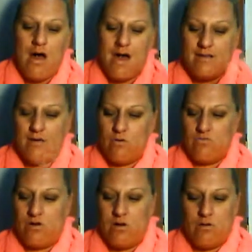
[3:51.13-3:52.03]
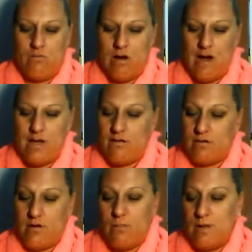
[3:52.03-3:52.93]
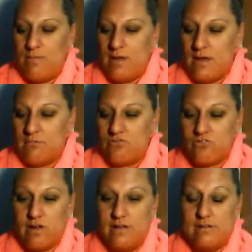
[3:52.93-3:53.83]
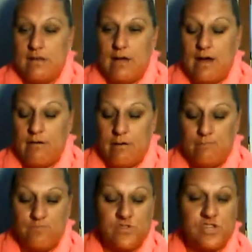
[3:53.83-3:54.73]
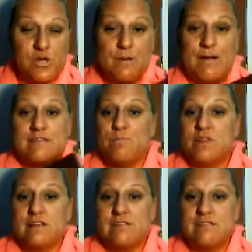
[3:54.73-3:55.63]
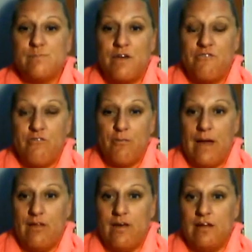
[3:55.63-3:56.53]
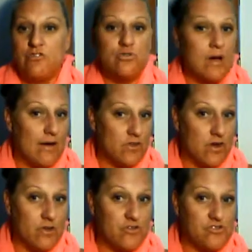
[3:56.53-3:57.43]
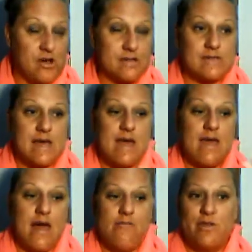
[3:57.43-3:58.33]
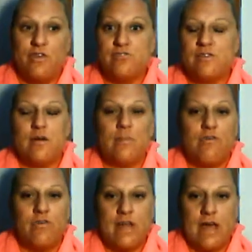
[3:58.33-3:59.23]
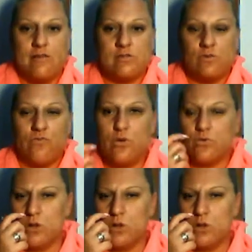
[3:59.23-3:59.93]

I don't know. I don't know. Maybe I'm just crazy. I don't know. So anyways, but this is my favorite palette. I do have the colors on today. I've been using them every day. So if you